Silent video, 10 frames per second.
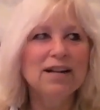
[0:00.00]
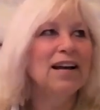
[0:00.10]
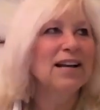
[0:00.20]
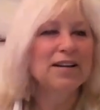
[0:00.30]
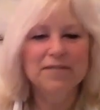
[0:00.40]

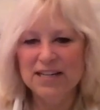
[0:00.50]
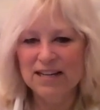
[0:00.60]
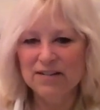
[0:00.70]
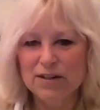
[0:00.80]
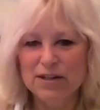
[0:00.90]
I have
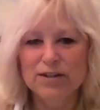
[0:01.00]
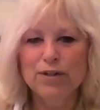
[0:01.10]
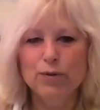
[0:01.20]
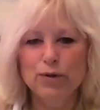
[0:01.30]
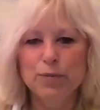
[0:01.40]
another
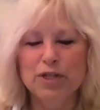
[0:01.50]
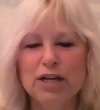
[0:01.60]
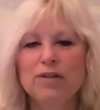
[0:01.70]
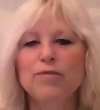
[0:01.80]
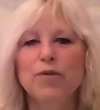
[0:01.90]
YouTube
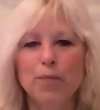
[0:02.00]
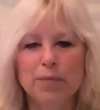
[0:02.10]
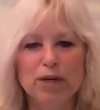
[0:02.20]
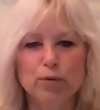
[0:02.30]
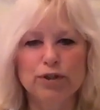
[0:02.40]
channel from
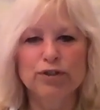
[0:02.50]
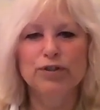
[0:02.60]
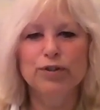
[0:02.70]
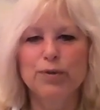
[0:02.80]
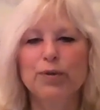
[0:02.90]
Illusion
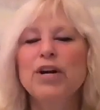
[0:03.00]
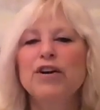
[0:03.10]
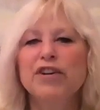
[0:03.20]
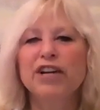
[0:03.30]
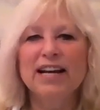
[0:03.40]
to
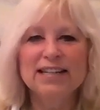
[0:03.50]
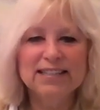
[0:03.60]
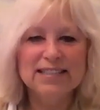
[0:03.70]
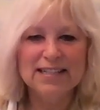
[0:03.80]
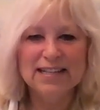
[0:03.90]

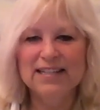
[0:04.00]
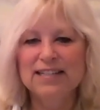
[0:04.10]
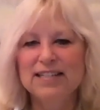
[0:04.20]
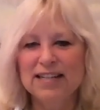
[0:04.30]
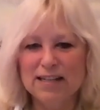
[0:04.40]
Reality that
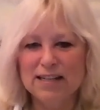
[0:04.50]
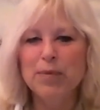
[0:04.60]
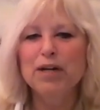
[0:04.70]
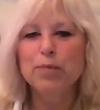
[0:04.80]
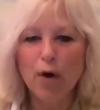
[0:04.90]
is a little
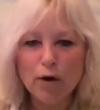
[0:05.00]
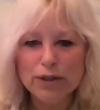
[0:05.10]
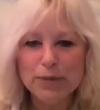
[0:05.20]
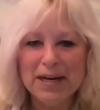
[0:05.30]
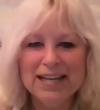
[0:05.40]
bit
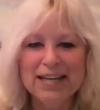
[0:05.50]
blocked by